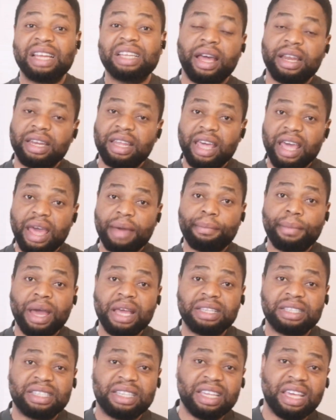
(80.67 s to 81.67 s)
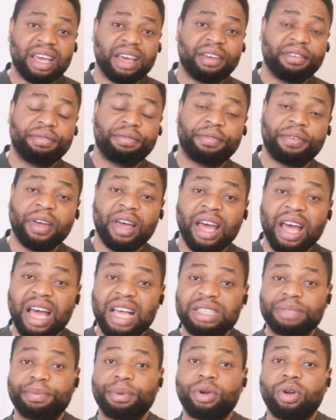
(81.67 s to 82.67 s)
And the MICF
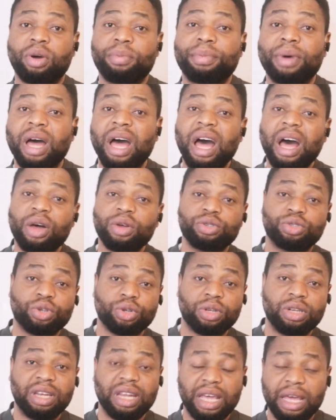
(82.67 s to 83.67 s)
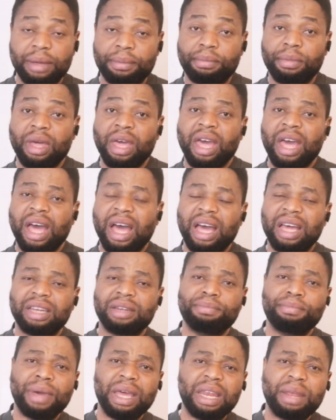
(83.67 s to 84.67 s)
has become a household name,
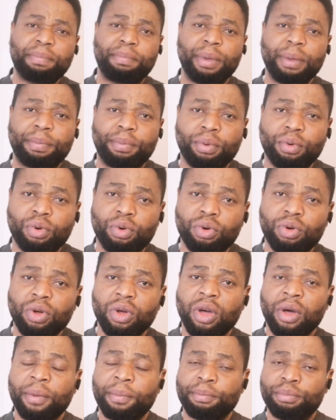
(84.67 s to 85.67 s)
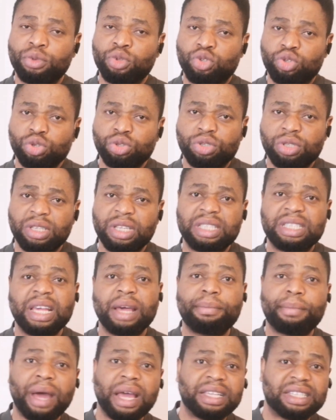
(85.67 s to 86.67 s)
and many people, due to this
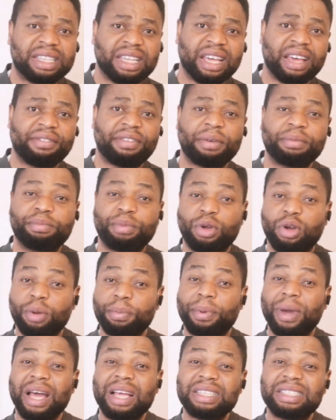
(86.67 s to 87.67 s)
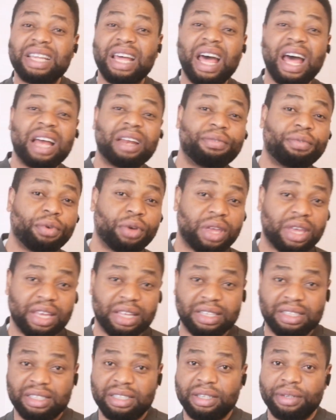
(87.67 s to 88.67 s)
MICF, have become cancer
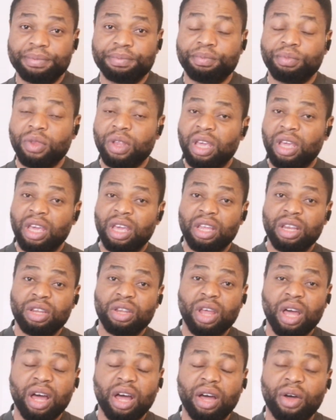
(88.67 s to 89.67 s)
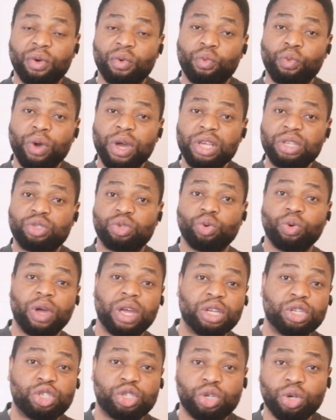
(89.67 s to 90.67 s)
advocates in ways to
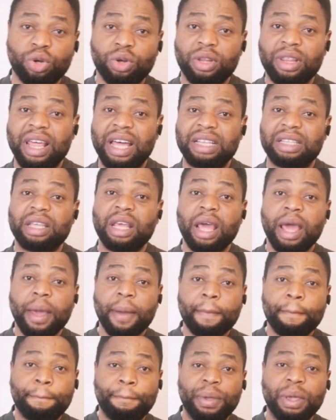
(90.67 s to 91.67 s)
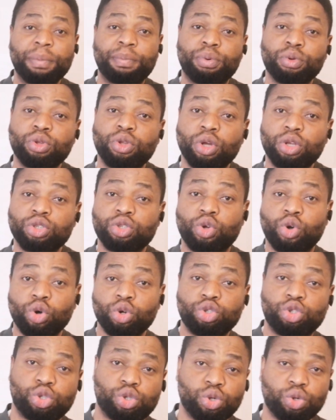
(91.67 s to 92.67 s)
ensure that people don't
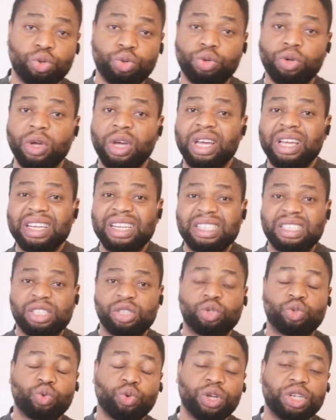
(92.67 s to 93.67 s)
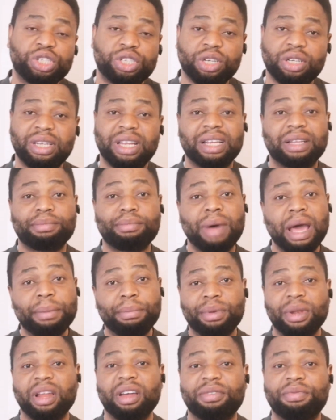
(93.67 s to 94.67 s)
go through the situation that my
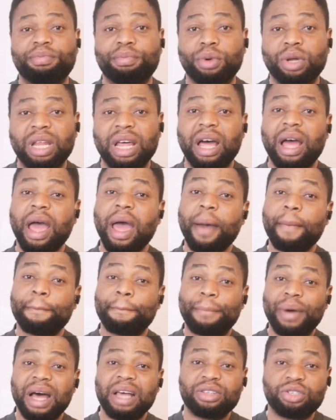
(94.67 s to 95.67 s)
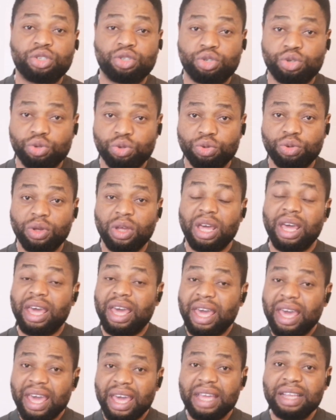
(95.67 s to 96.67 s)
beloved mother passed through.
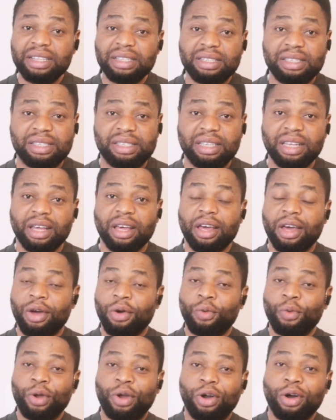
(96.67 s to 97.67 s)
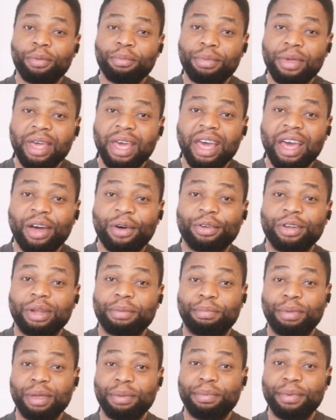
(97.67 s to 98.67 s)
Hence, we come here on
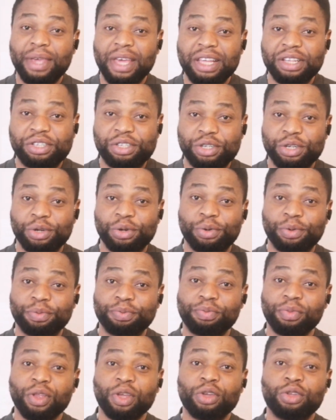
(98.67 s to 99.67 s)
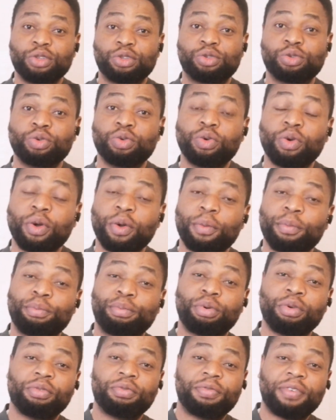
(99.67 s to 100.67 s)
the BBS show to
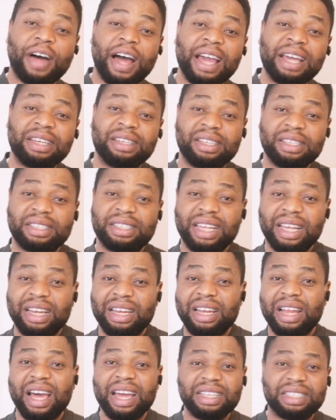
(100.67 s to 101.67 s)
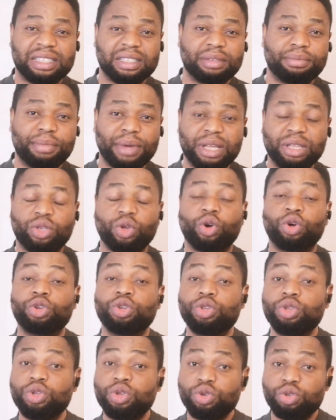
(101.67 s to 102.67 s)
provide this enlightenment
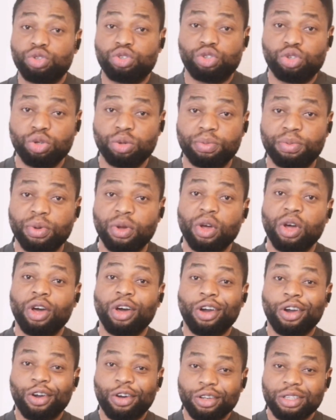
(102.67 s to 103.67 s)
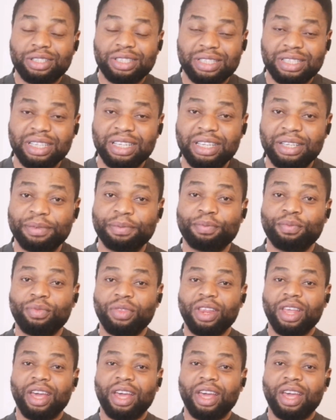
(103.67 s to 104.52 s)
on YouTube, courtesy